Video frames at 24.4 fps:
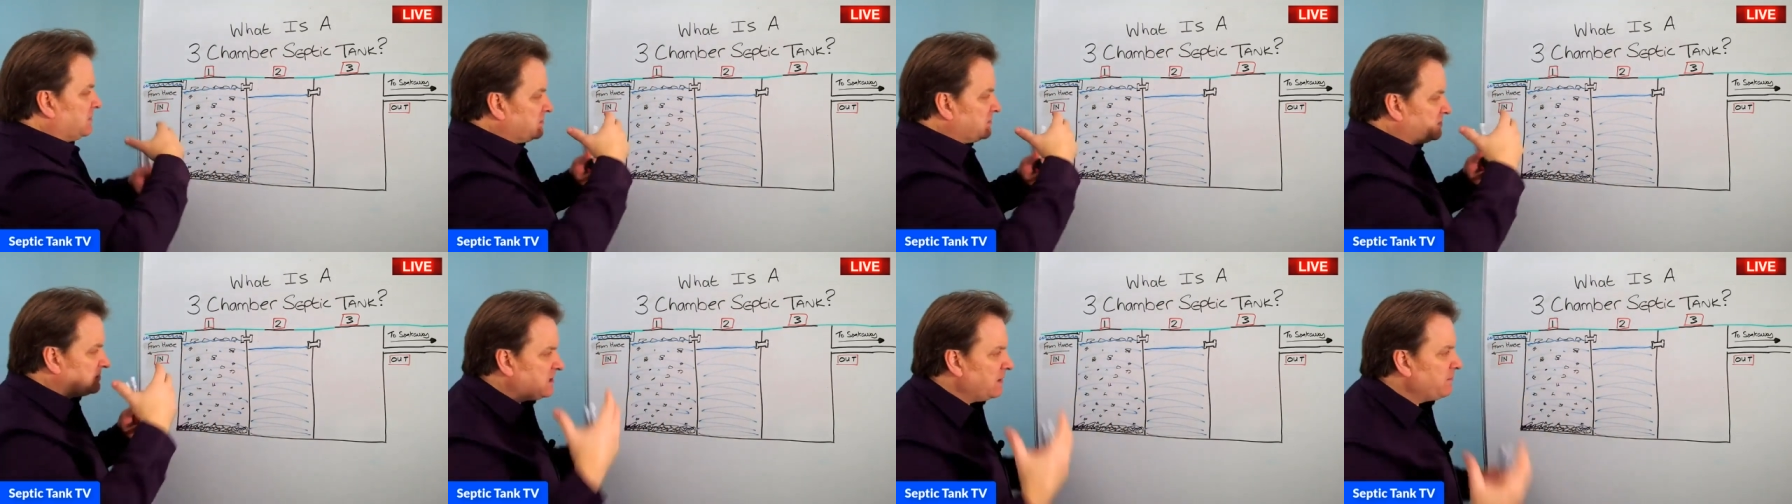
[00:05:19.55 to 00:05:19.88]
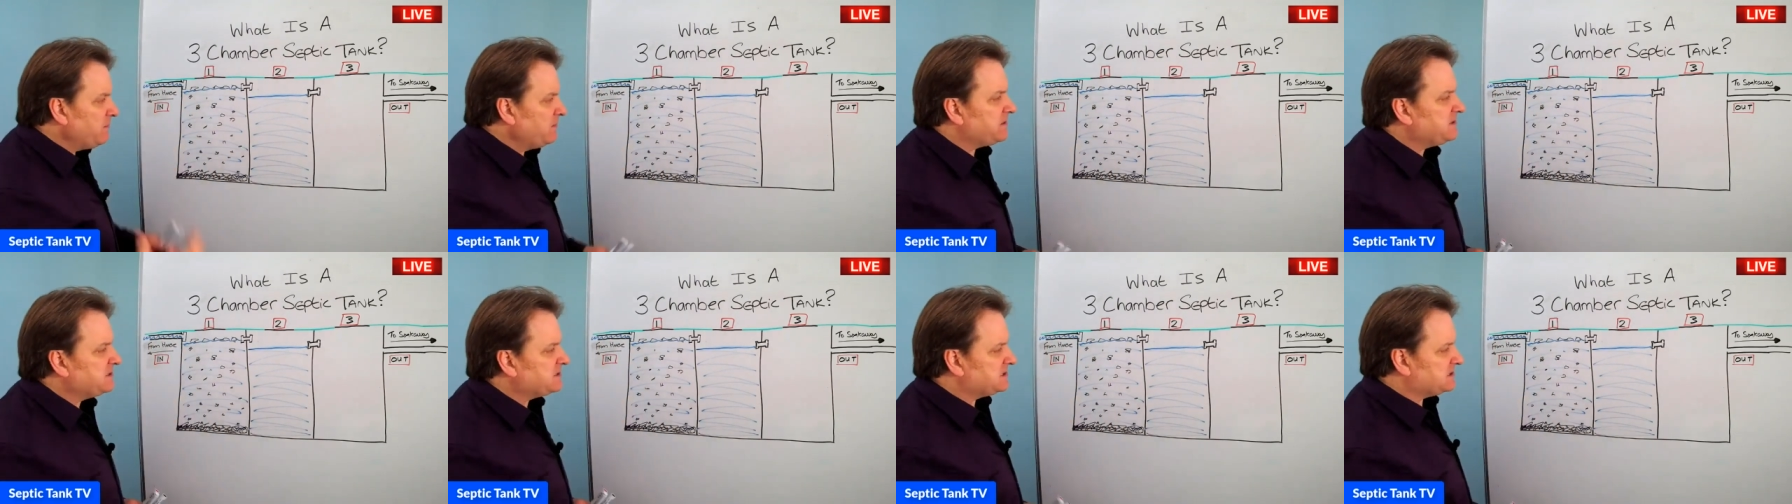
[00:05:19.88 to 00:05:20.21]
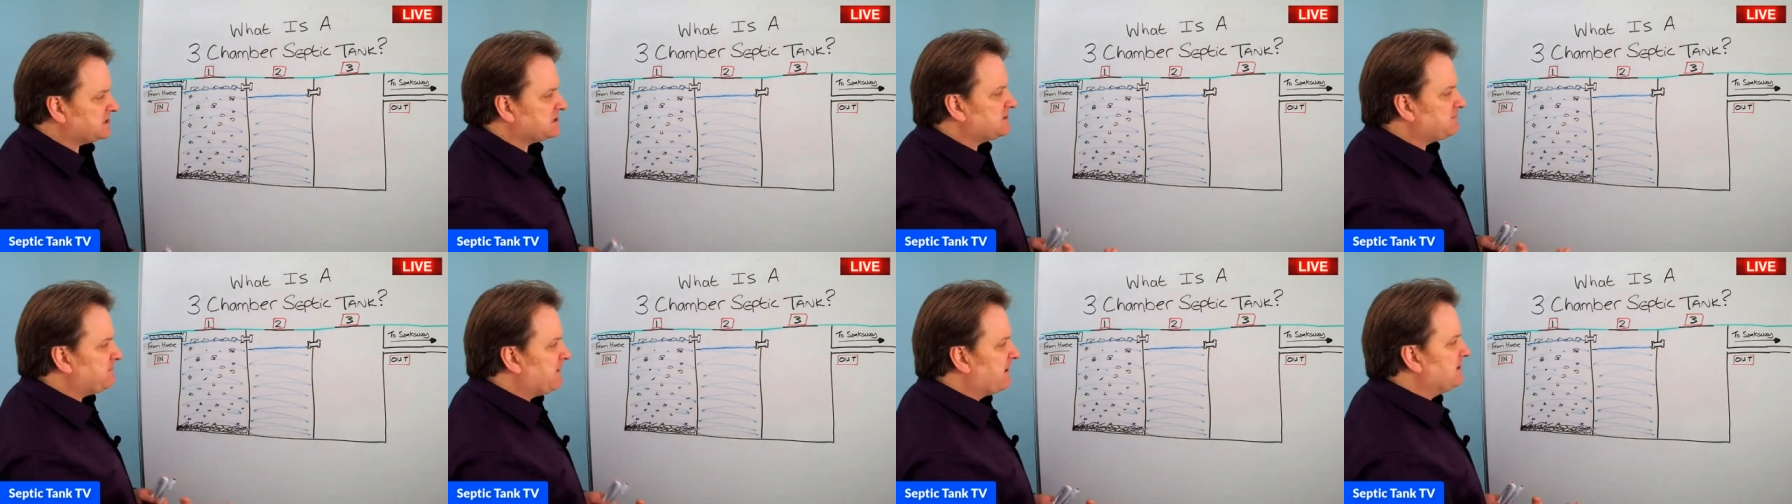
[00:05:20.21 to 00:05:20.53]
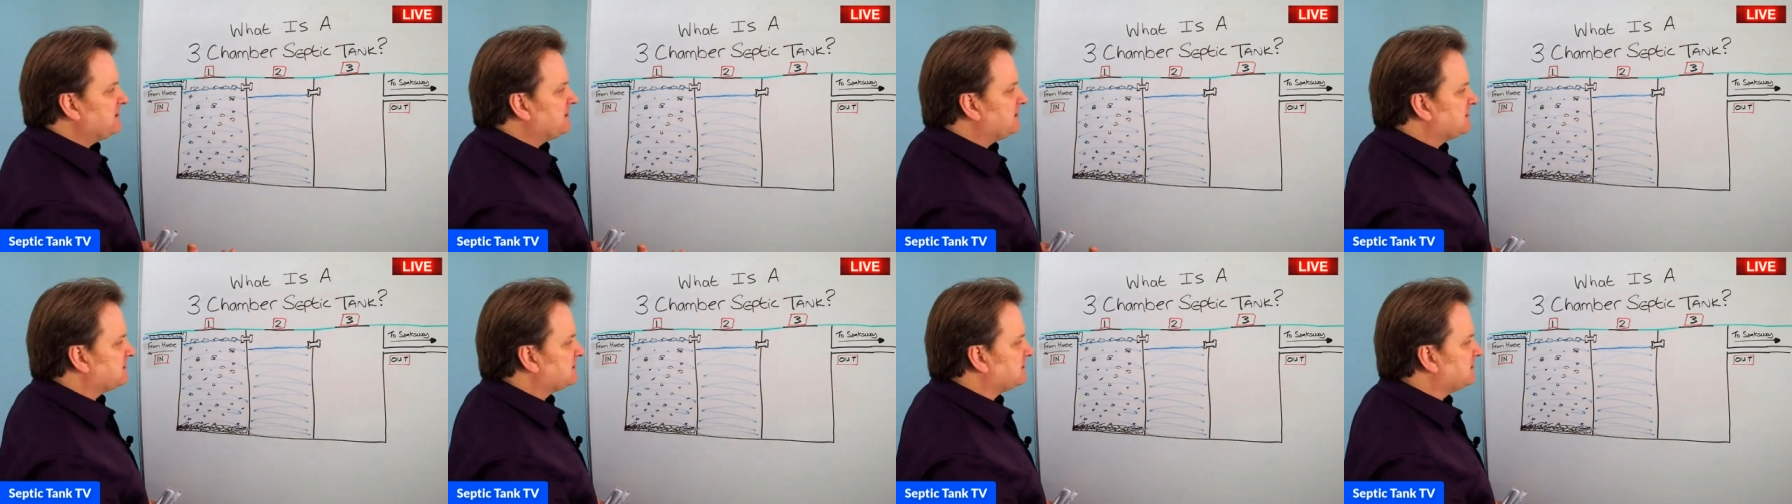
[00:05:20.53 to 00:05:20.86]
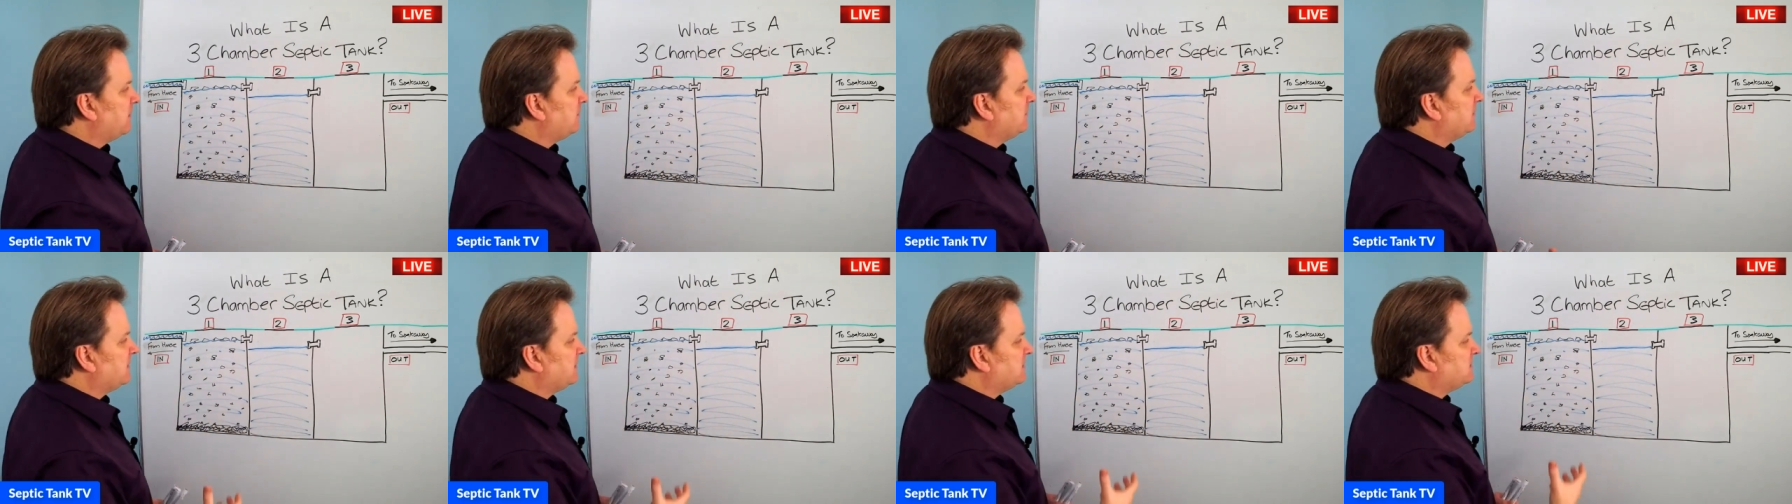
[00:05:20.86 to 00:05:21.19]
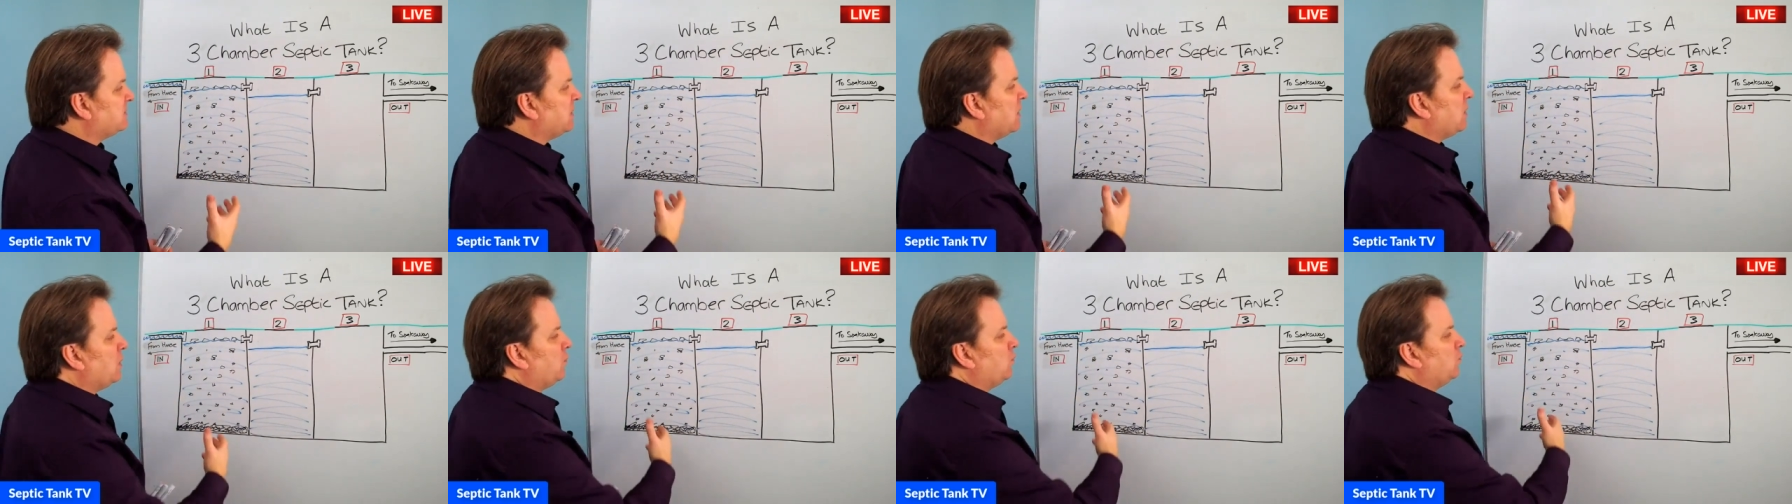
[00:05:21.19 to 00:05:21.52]
some of the suspended
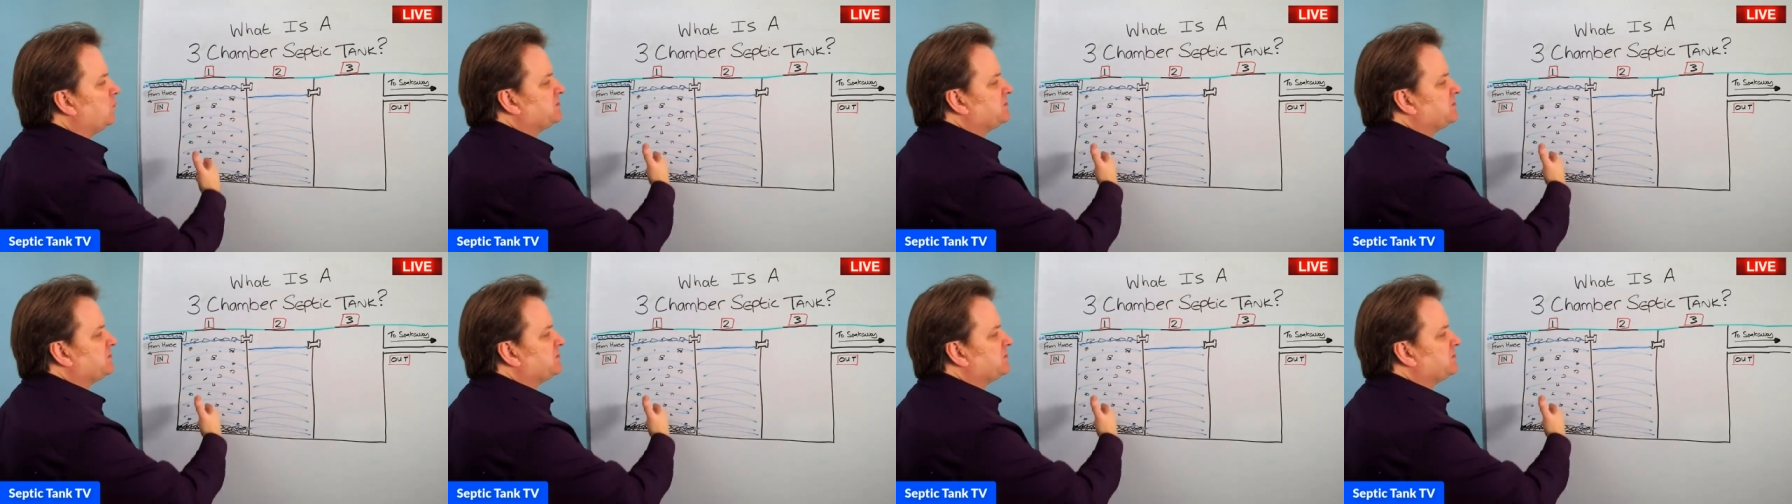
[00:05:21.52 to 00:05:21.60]
solids